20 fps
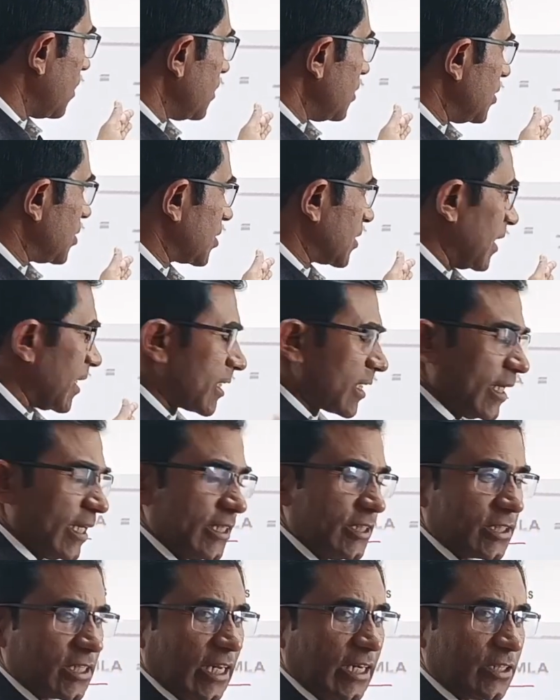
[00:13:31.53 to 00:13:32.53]
the state
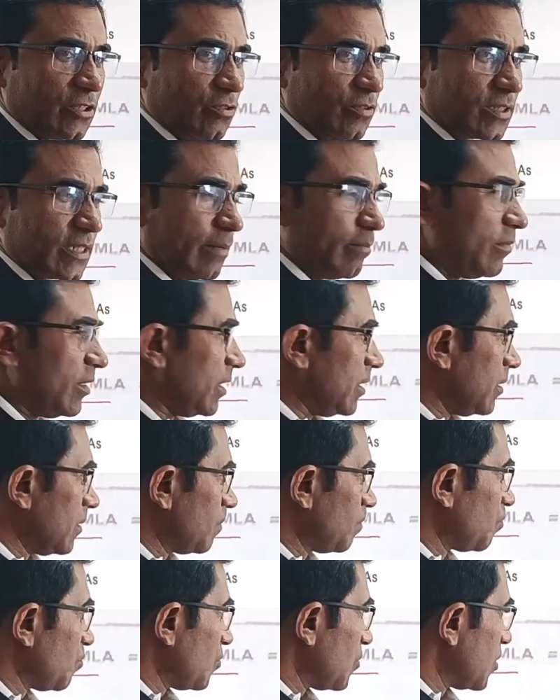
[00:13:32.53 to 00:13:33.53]
legislative
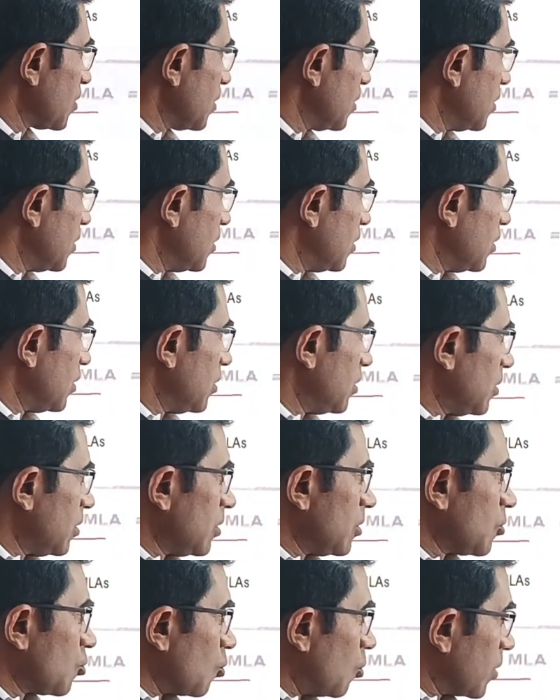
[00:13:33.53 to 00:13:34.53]
assembly
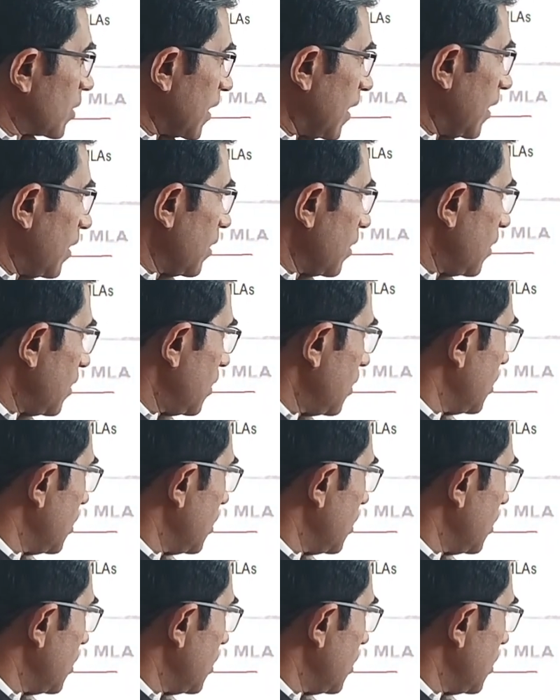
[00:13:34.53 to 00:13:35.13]
total,